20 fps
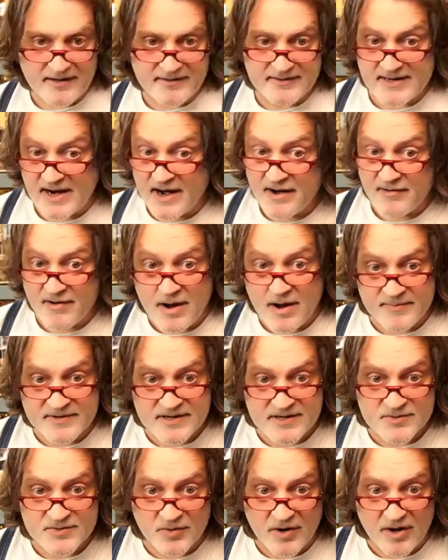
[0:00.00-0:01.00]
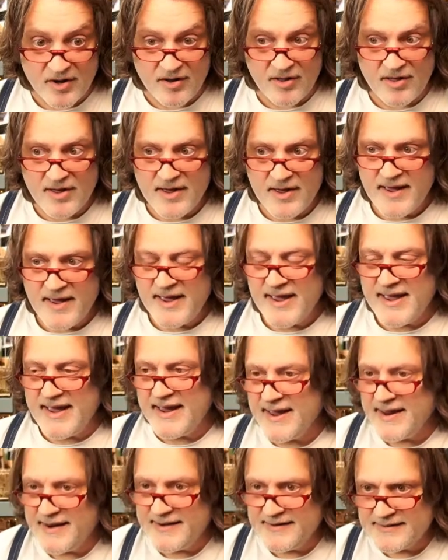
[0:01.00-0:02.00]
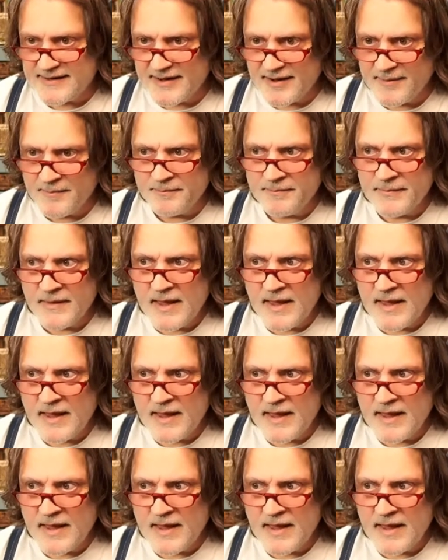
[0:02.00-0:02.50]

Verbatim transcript: dioramas as well. And um,